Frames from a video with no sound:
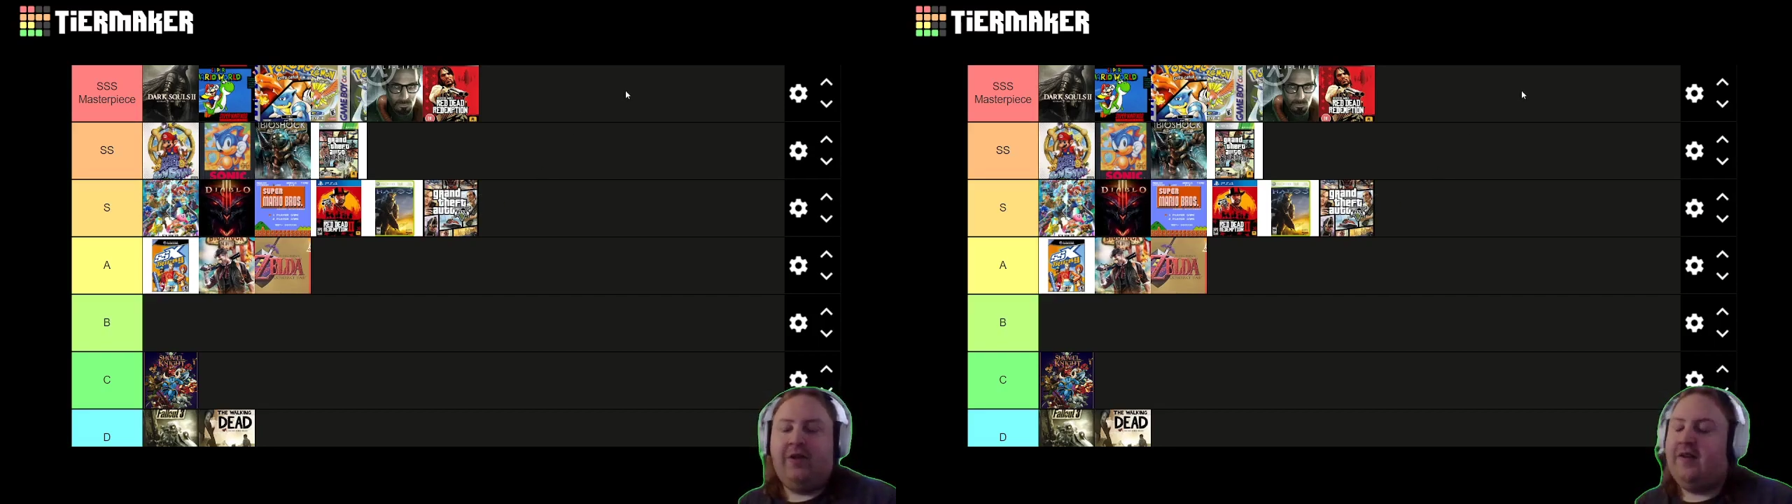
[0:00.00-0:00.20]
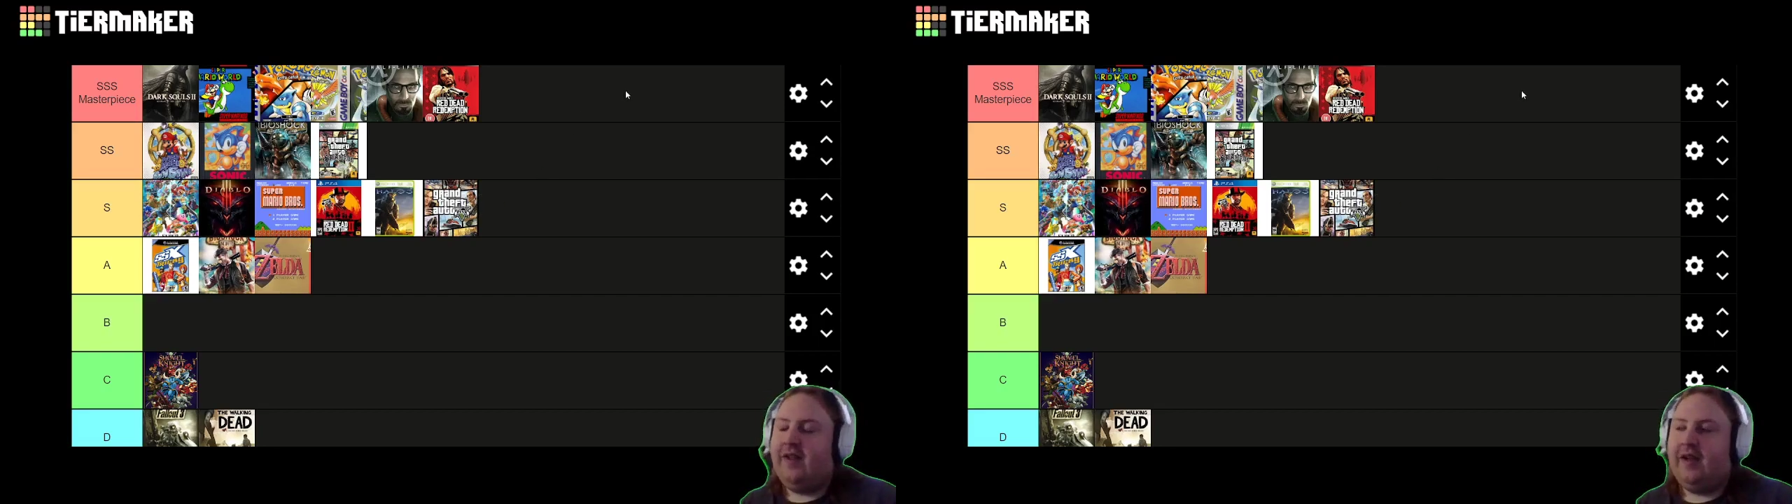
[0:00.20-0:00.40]
and
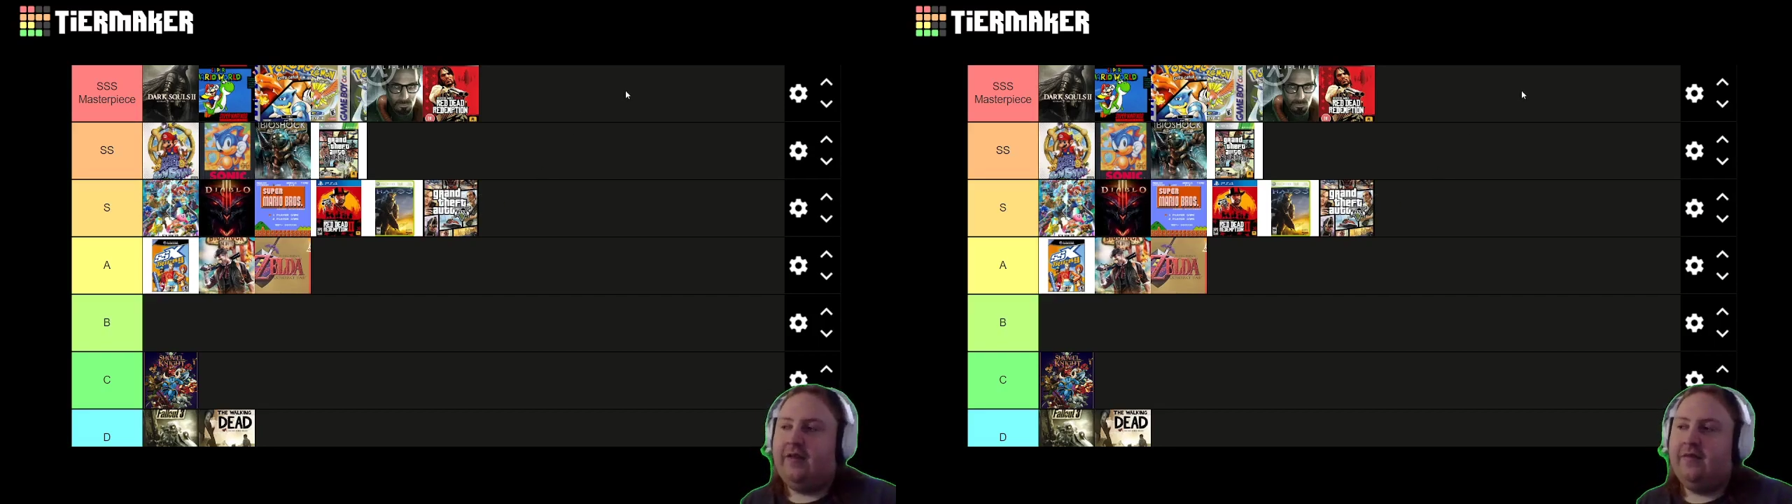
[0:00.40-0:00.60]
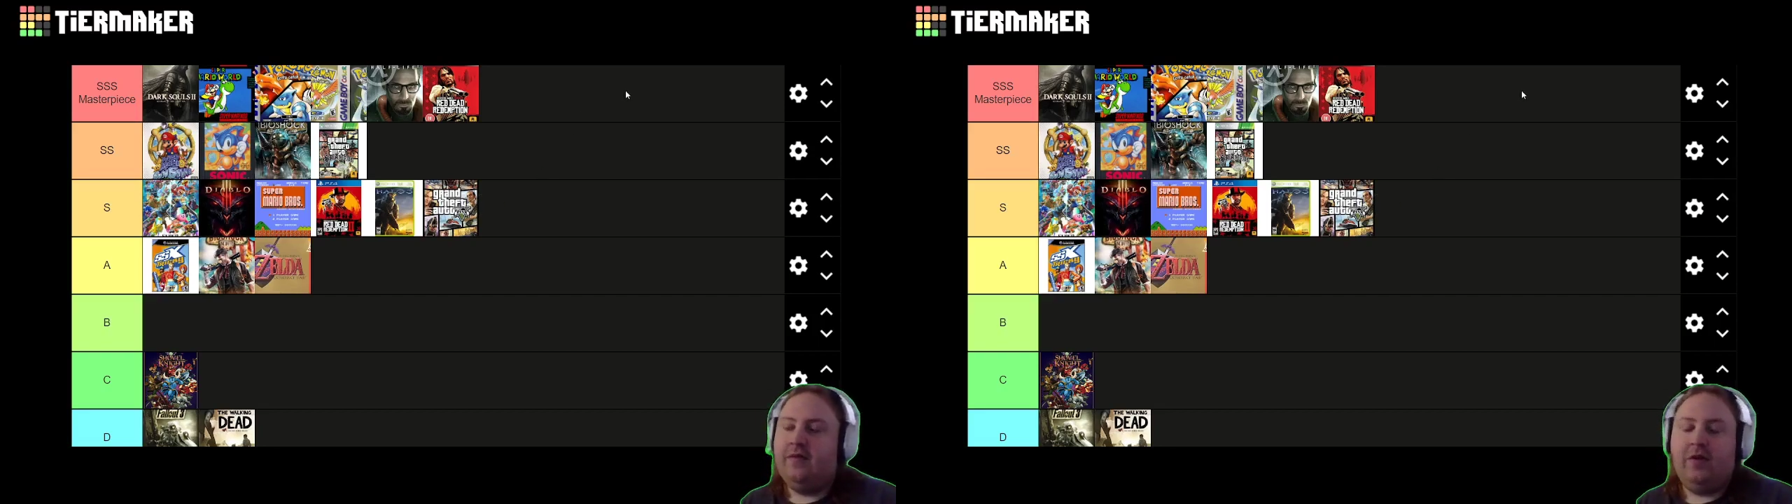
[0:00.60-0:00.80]
it's like,
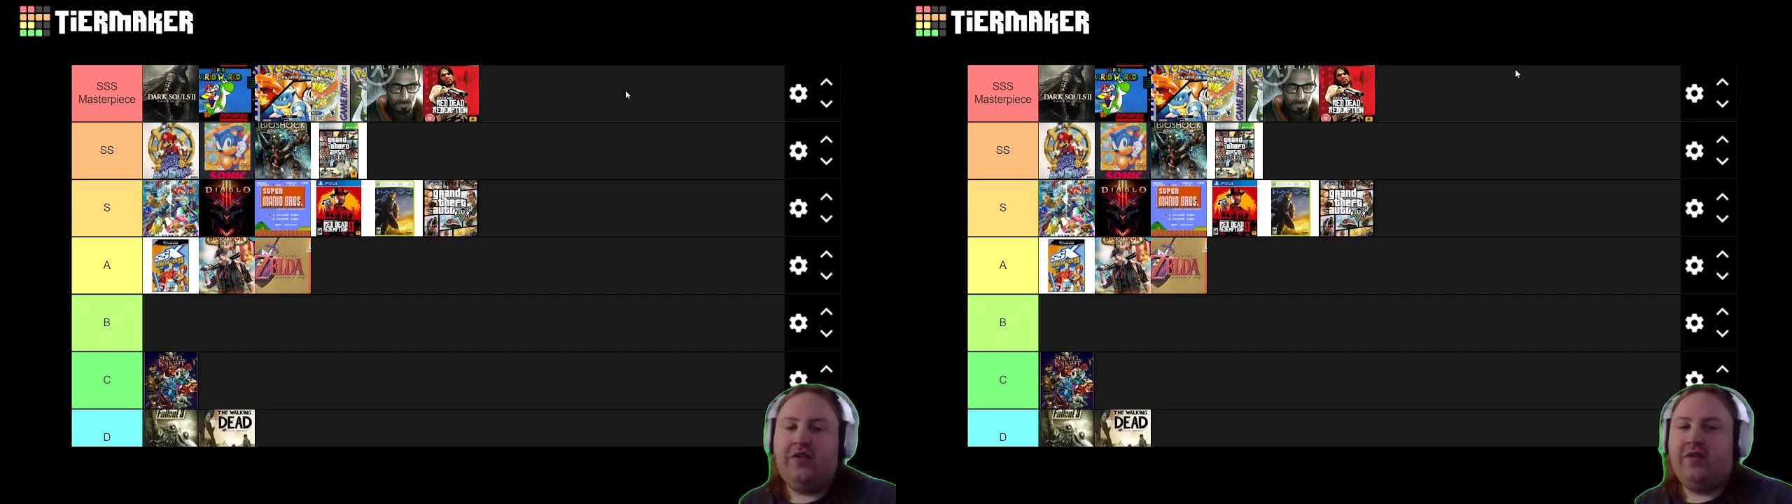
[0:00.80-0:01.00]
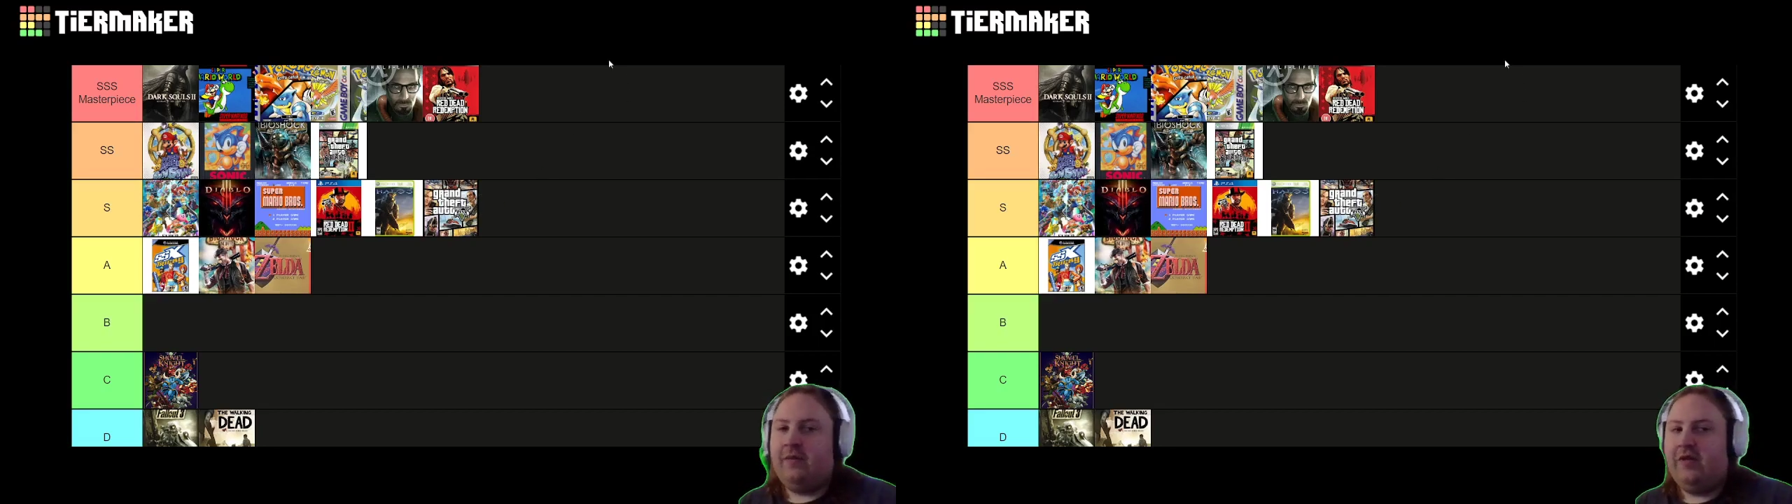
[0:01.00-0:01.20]

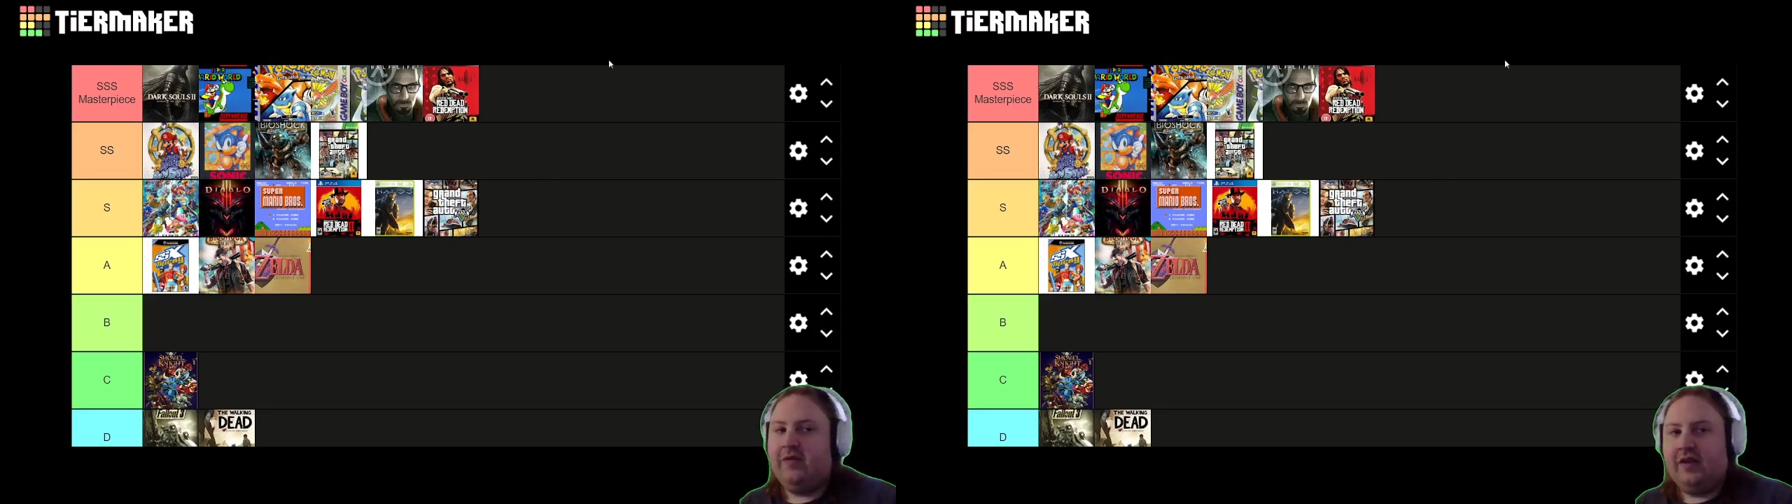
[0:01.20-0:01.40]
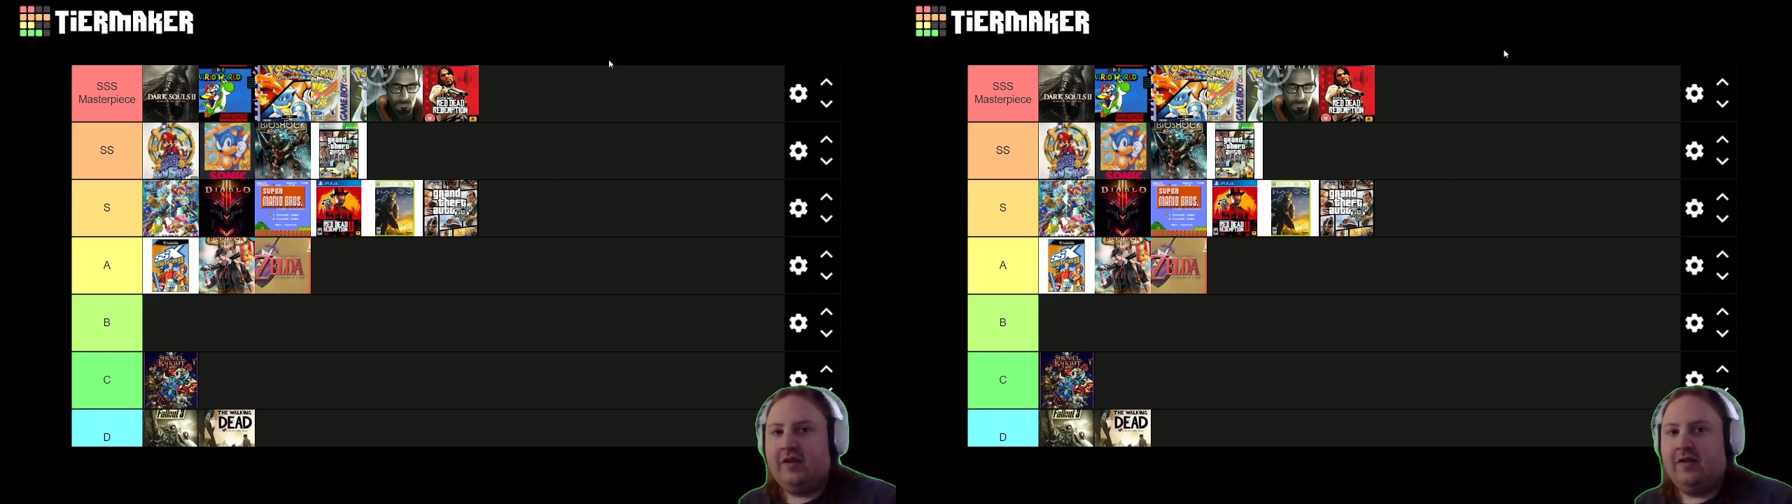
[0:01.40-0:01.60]
where's the
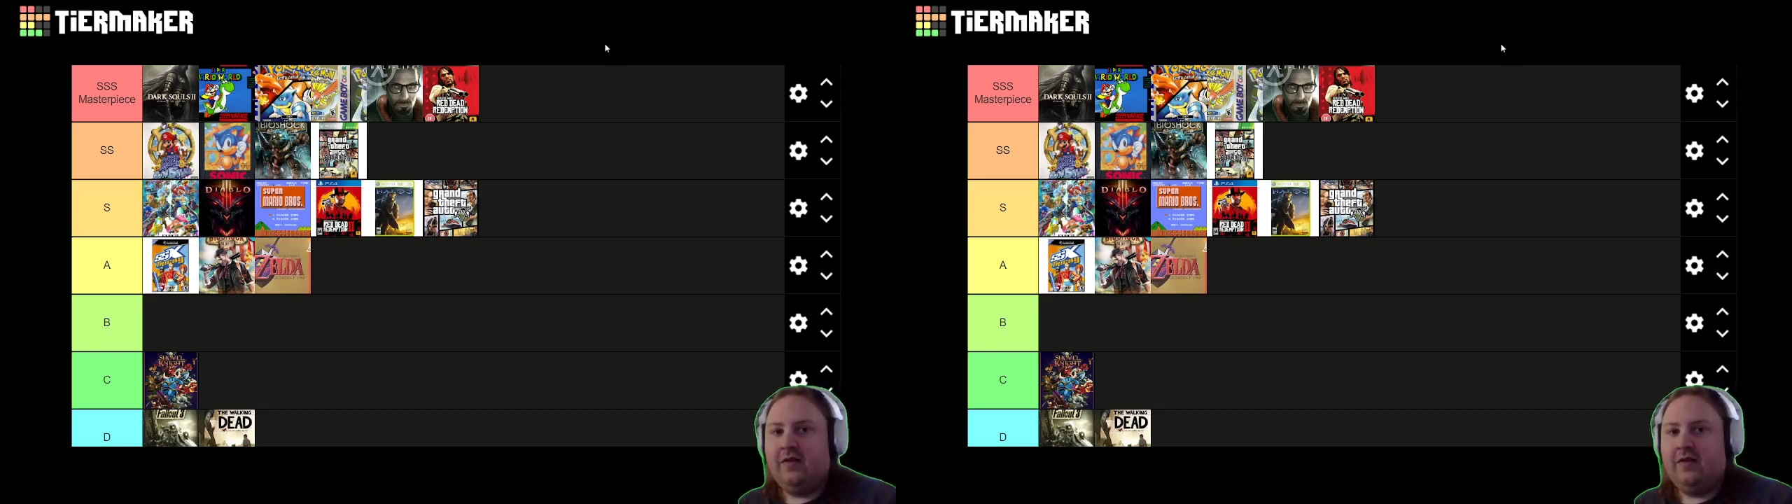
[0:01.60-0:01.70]
music?